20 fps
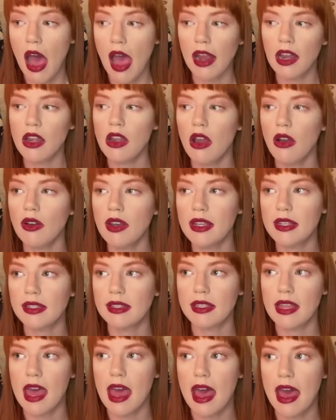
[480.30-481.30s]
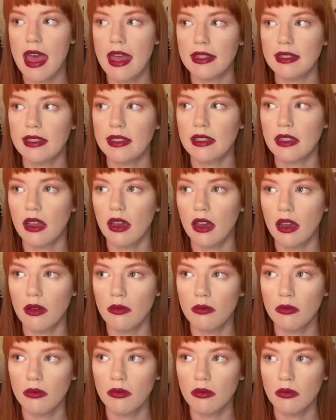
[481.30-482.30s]
I noticed that
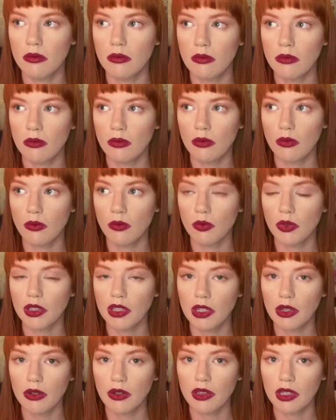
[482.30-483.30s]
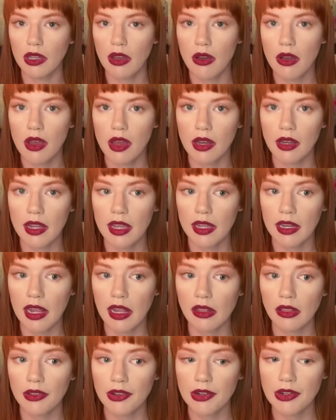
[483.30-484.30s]
really early on, and
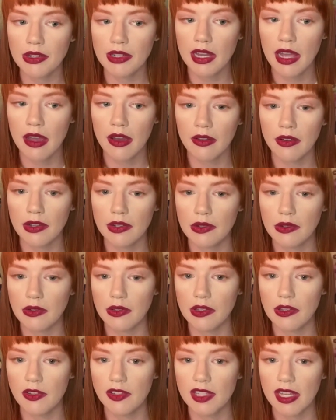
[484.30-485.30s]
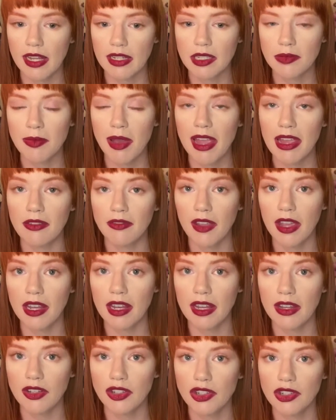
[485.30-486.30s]
I learned how to use that to my
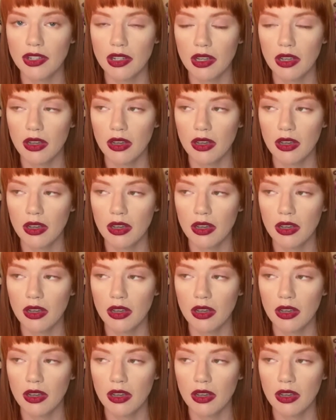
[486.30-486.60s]
advantage